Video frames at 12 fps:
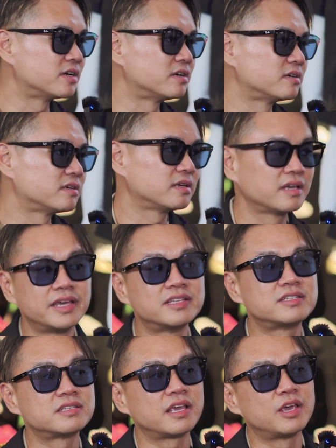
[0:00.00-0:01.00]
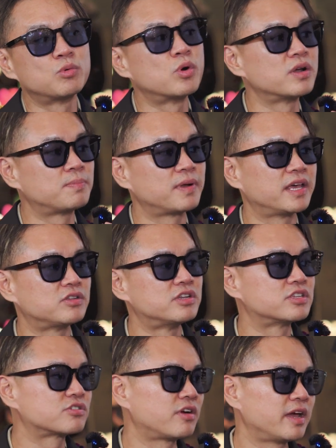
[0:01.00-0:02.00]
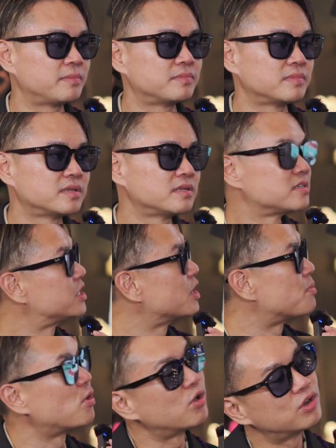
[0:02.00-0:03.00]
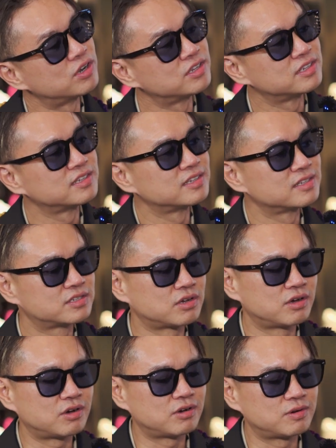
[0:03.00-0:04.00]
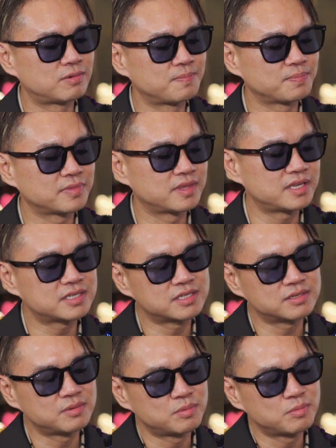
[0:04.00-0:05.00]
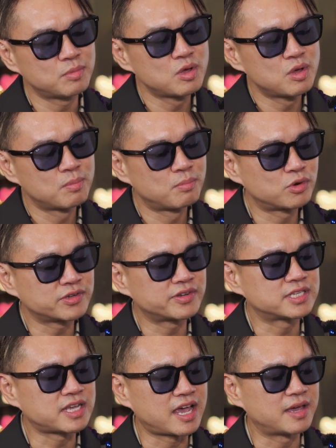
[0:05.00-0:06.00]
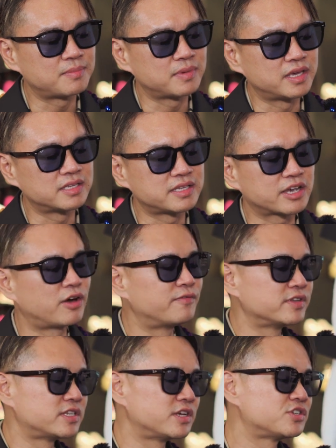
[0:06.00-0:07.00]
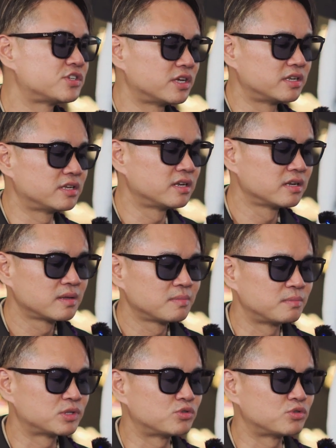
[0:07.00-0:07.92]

Islander is a wordplay to describe Singapore. So this, most of the time, is a conversation